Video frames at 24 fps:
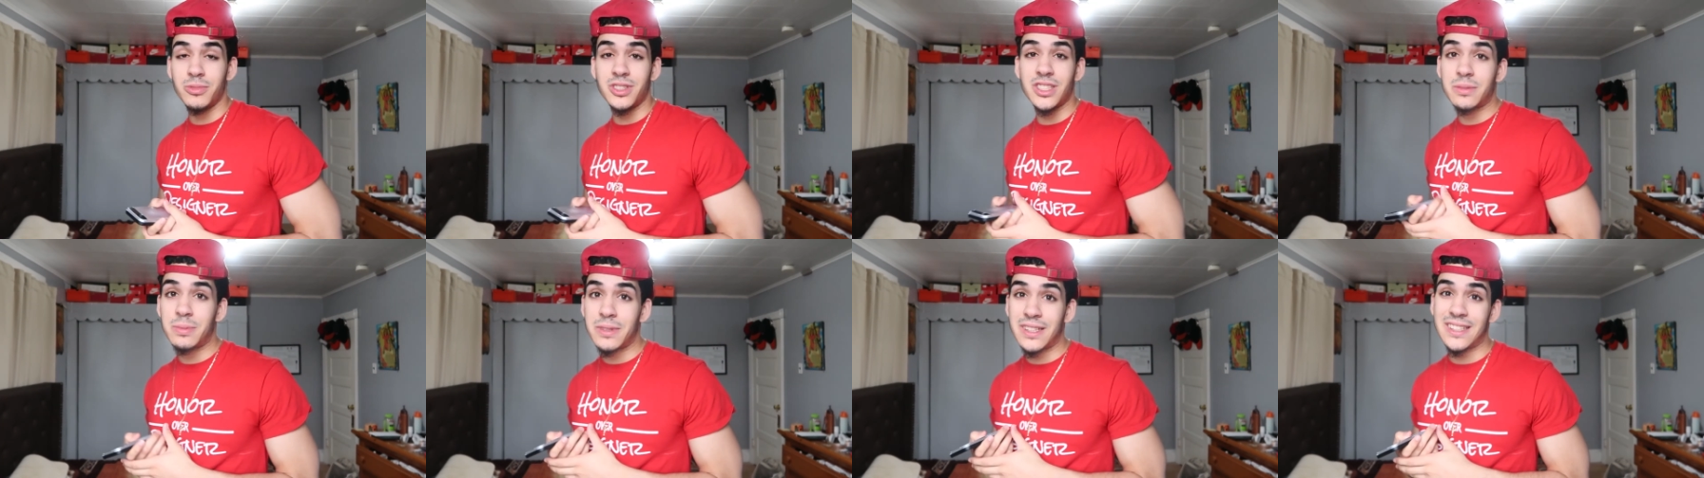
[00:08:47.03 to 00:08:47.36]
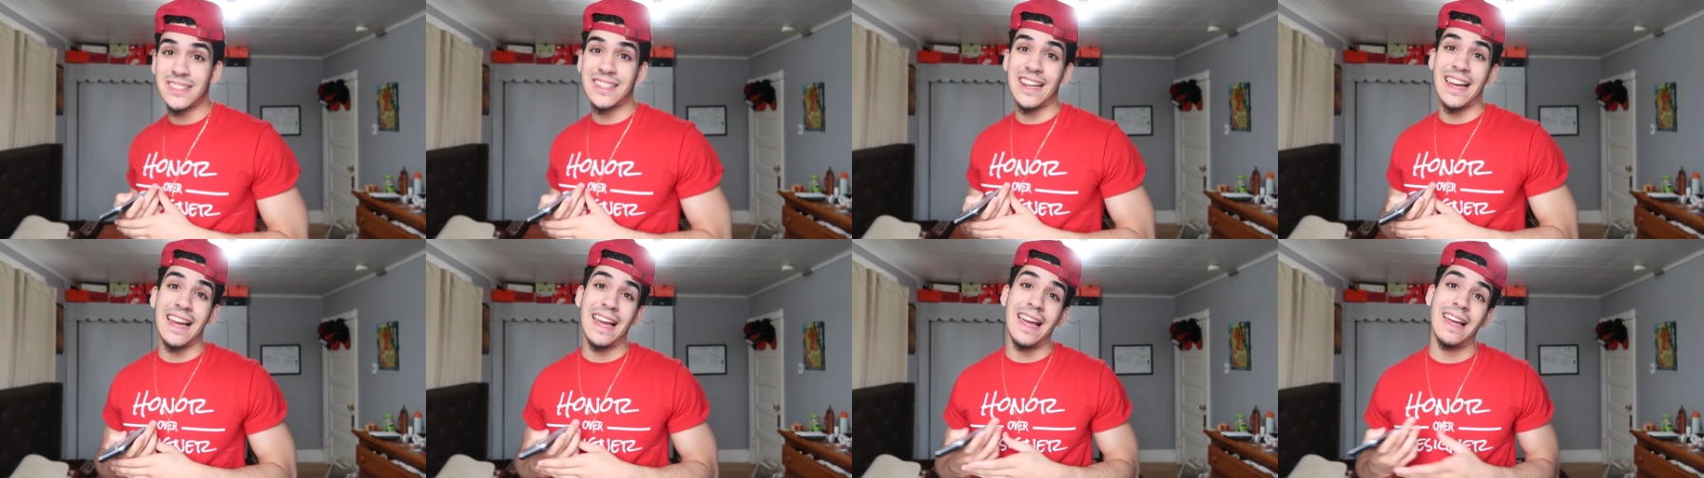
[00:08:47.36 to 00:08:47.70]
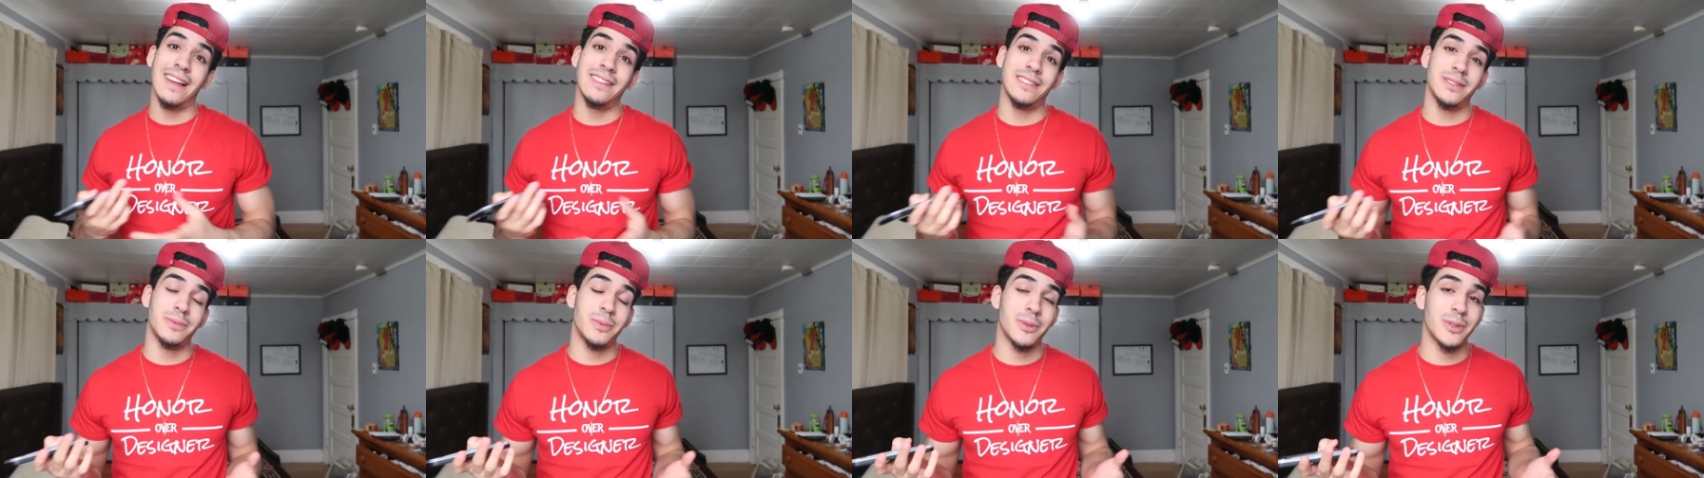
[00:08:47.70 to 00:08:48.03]
just because I
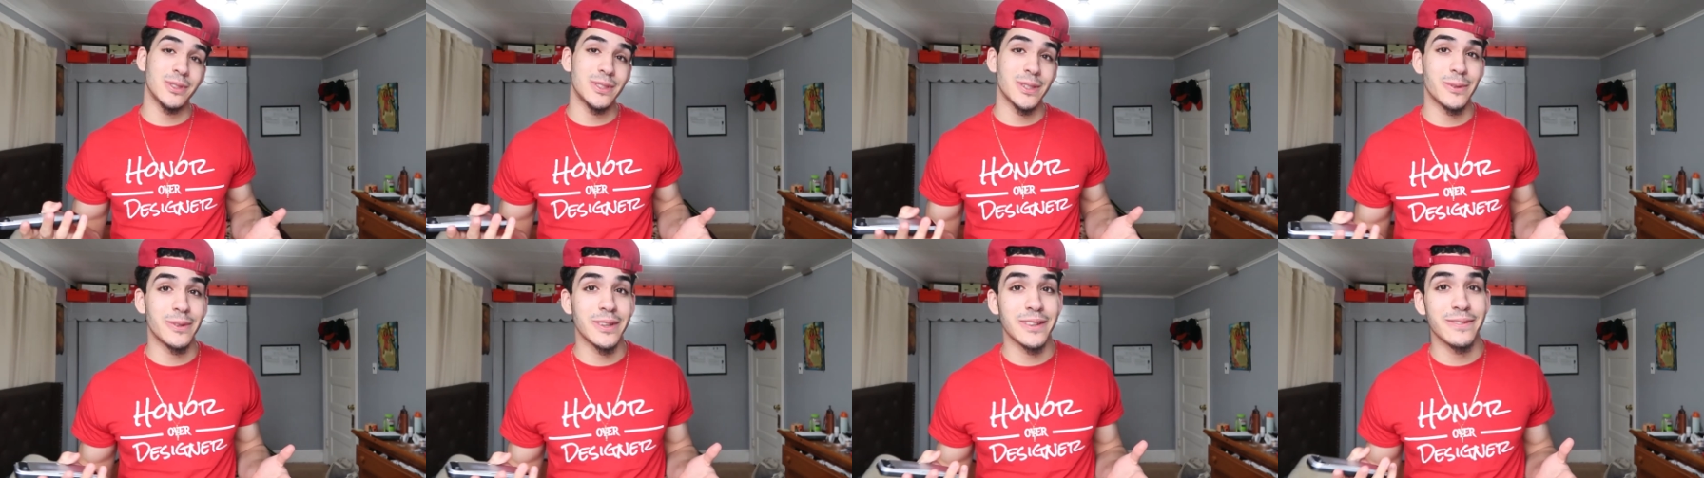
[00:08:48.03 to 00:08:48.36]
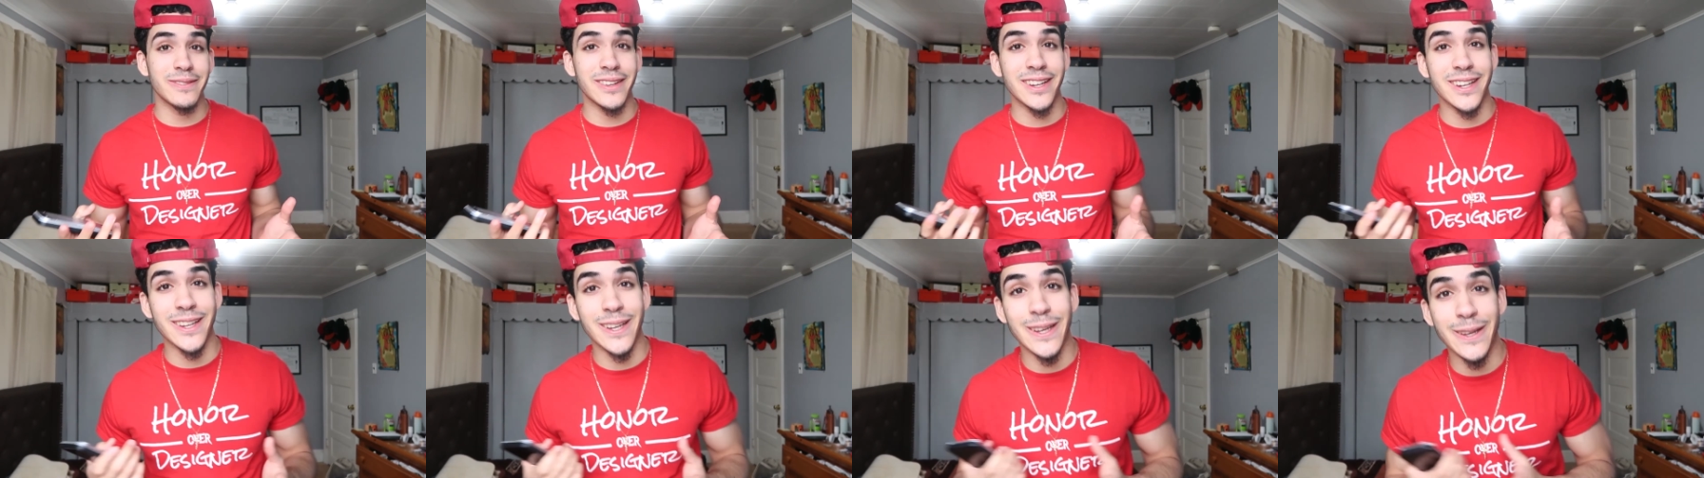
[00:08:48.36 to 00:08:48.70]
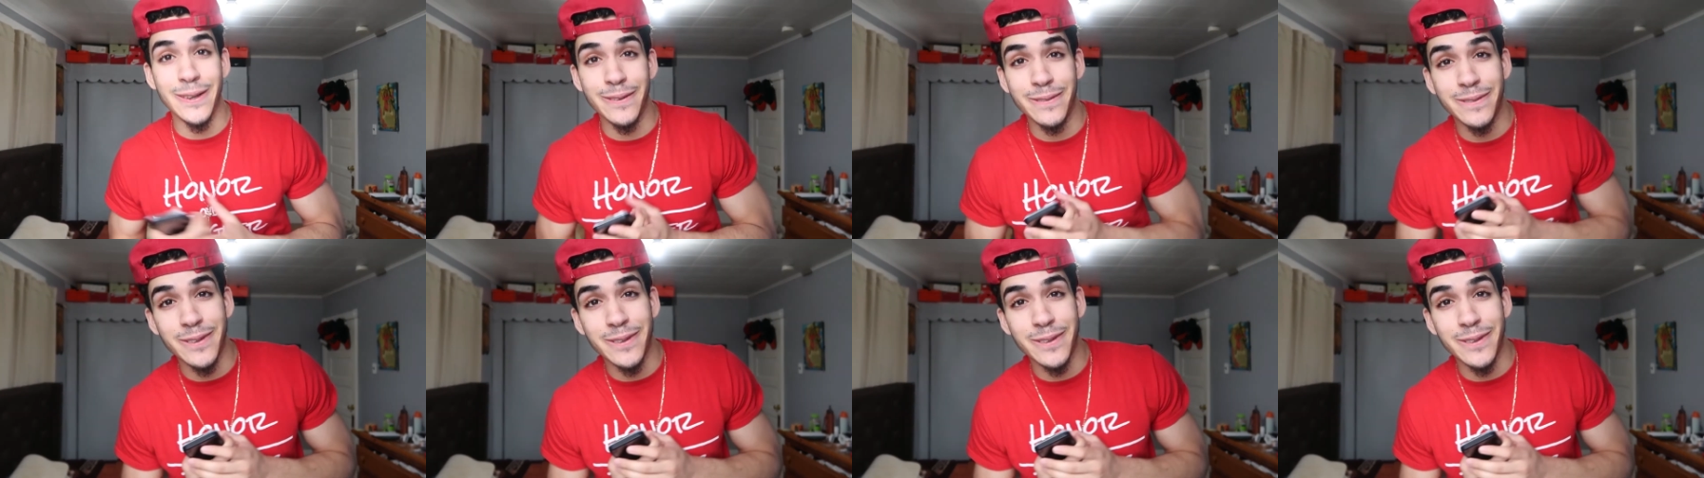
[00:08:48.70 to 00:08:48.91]
had to post a quick video.